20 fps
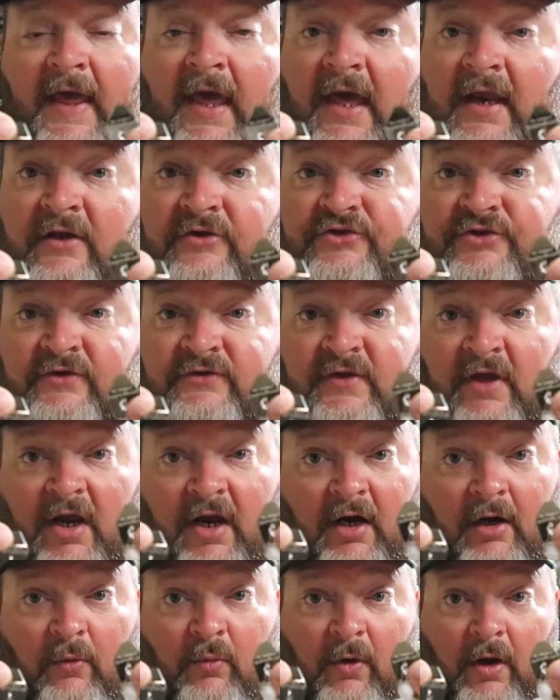The head is just a
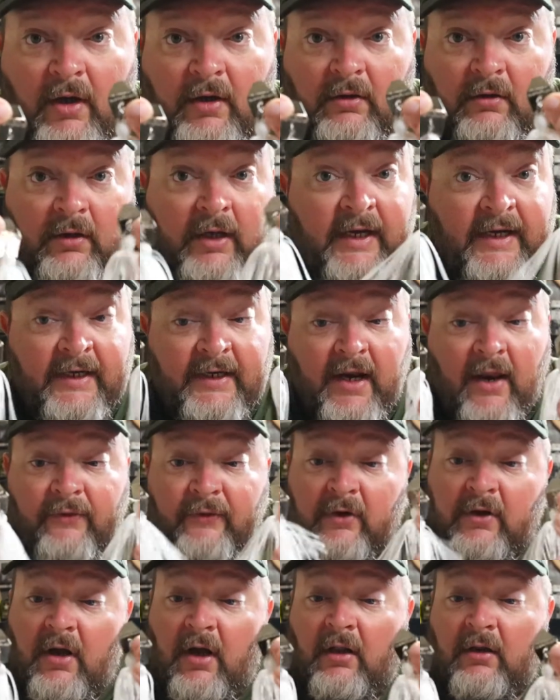hair wider and in
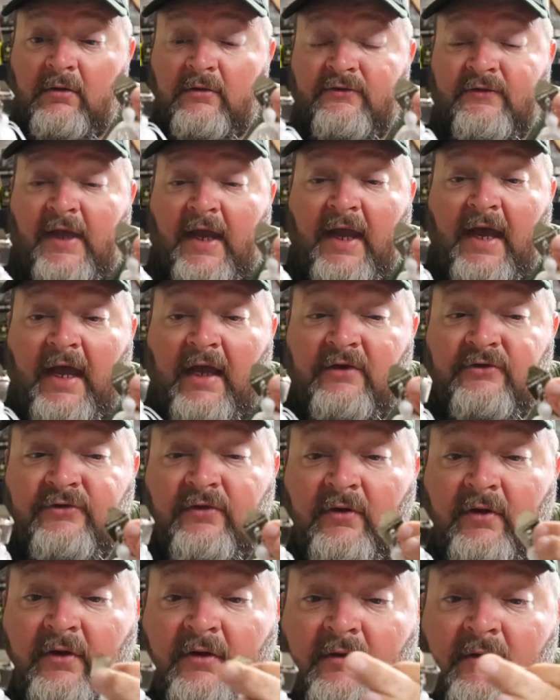other colors they
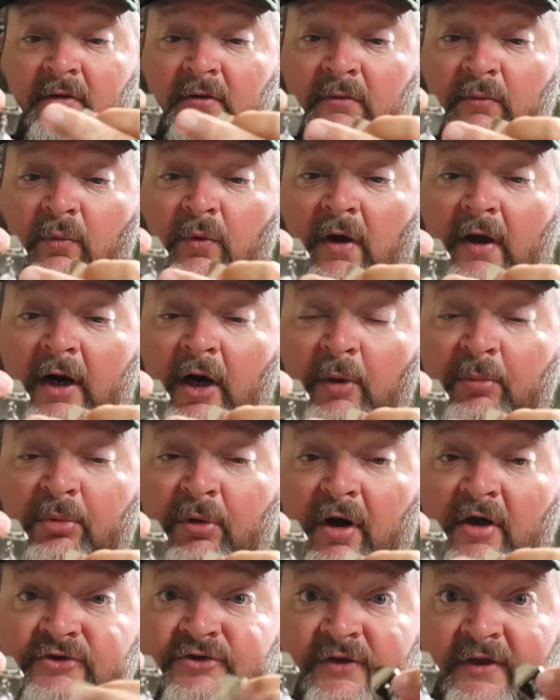actually will
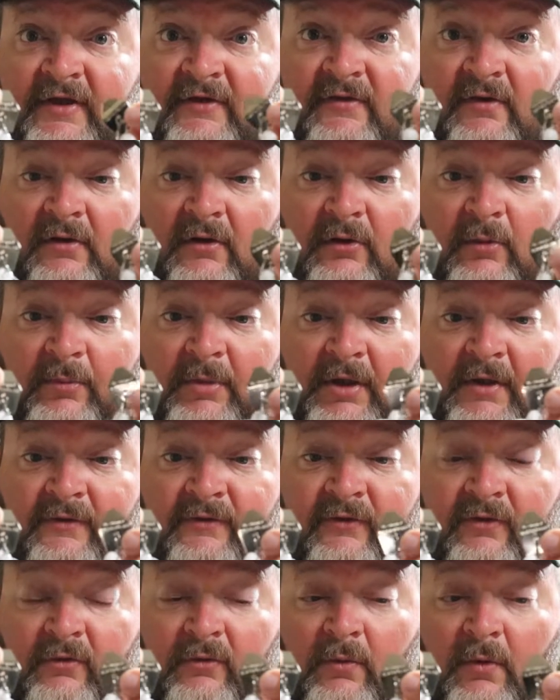airbrush these a little bit
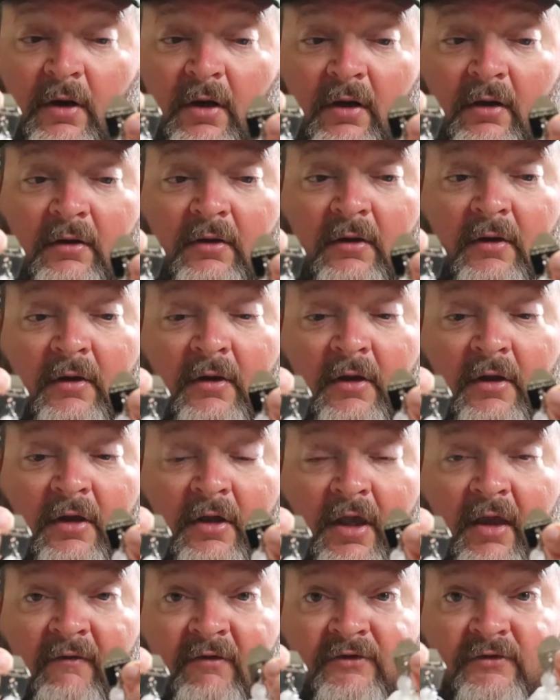to uh,
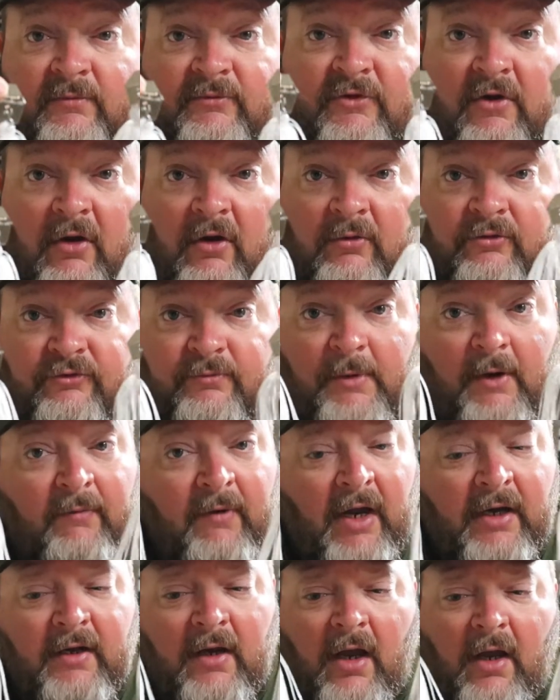give it some tones. But
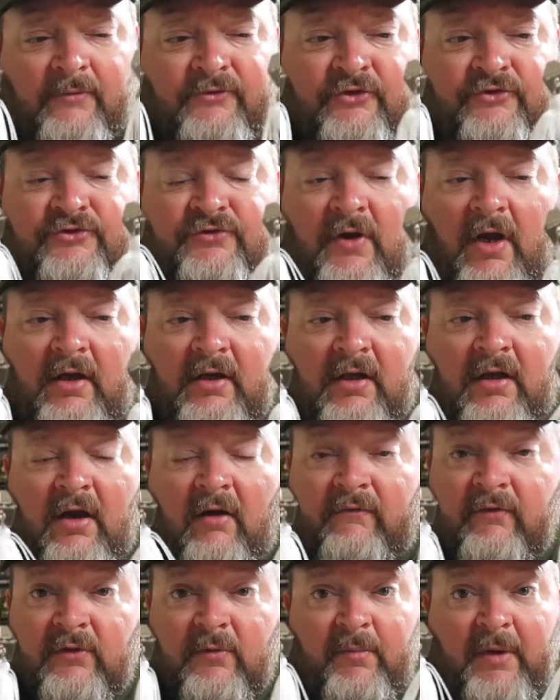right now I'm just trying to
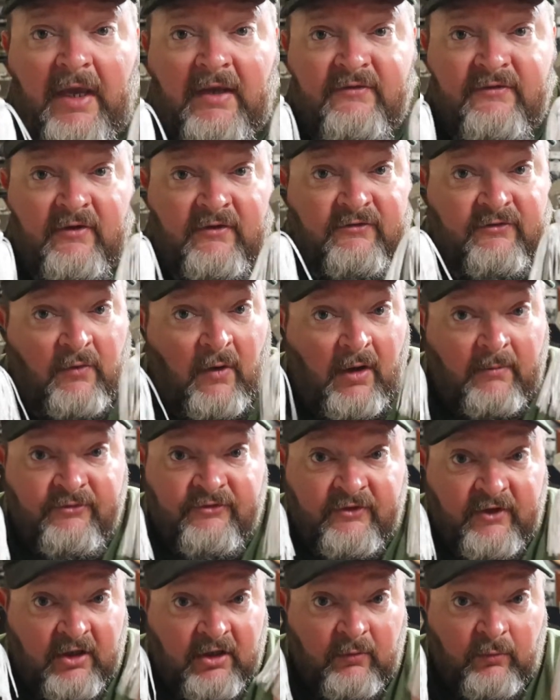cover the basics, so I'm
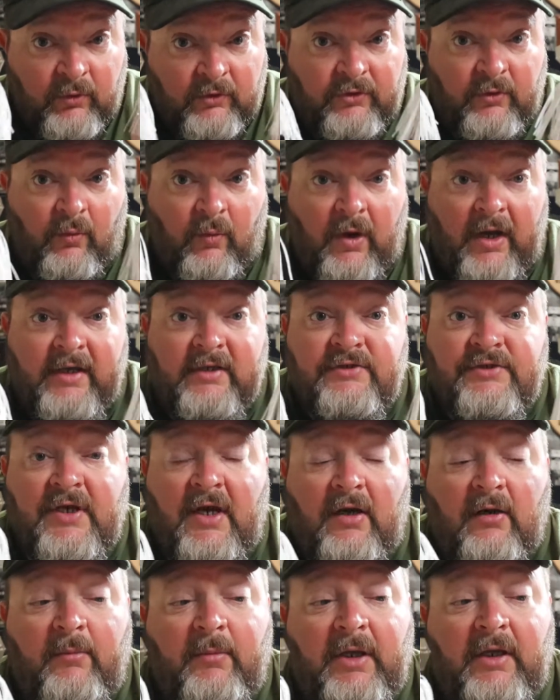sticking with the white
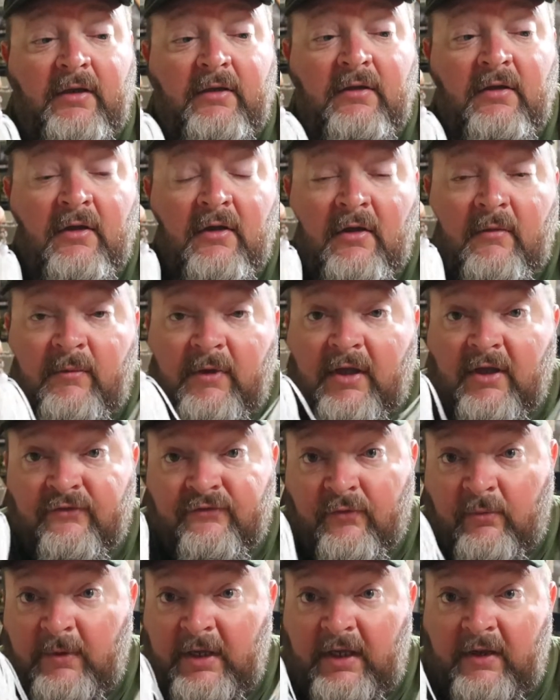chatterbait because
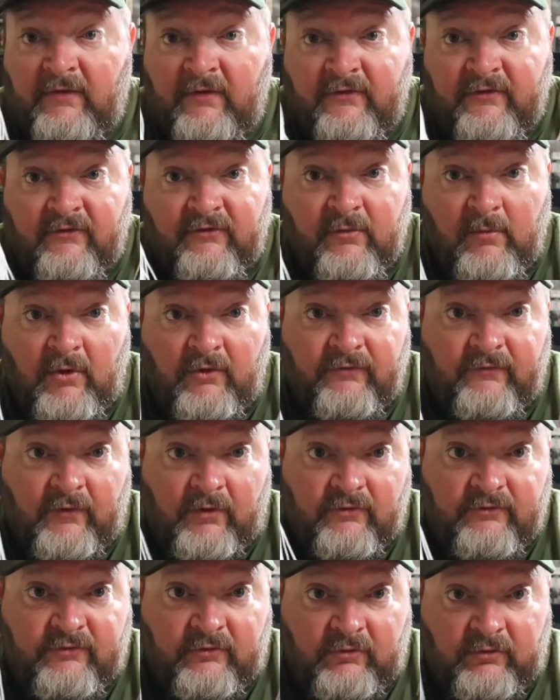for me, this is the most
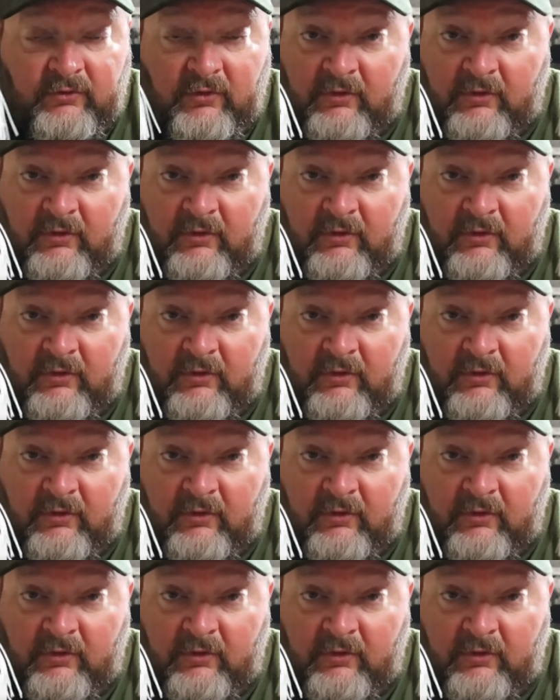versatile.